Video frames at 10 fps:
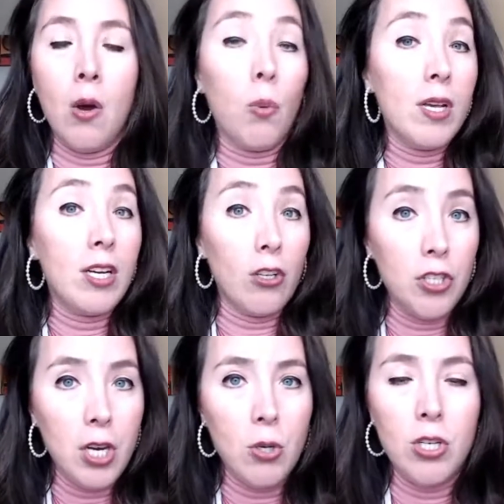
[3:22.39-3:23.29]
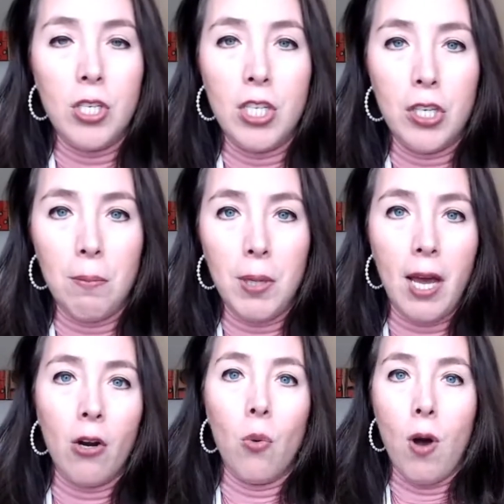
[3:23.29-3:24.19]
We continued teaching
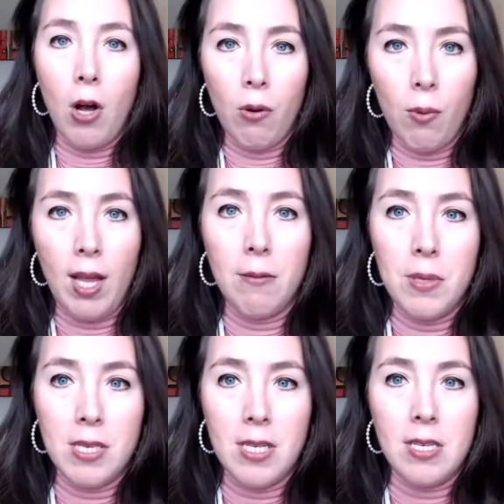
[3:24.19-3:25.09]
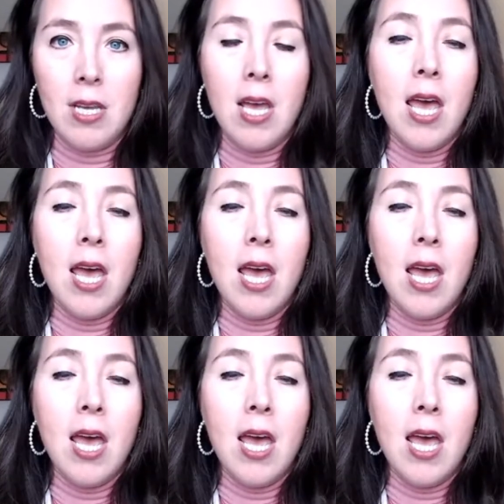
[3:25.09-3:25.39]
piano while we ran the business.